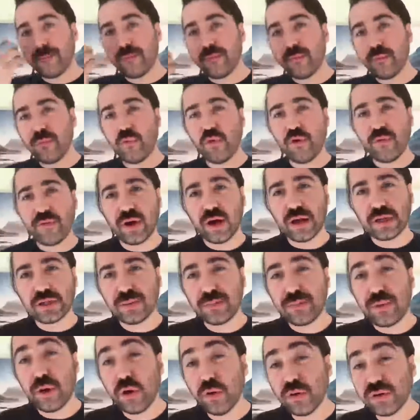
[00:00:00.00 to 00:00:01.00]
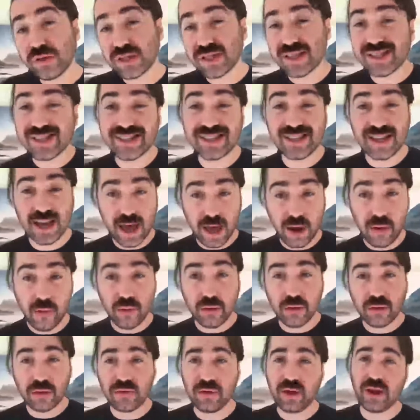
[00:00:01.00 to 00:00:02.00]
Moving on to post
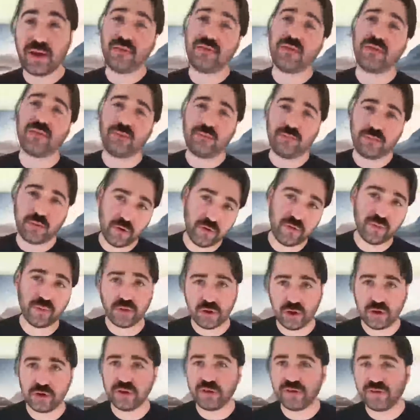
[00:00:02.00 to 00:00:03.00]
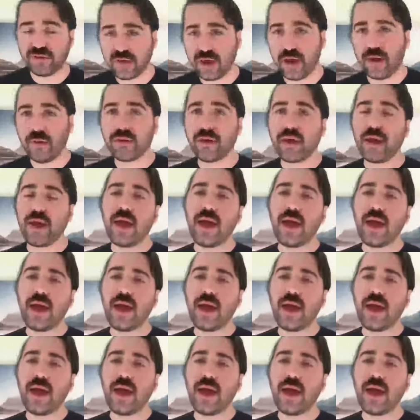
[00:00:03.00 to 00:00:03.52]
sound, so that's post production sound.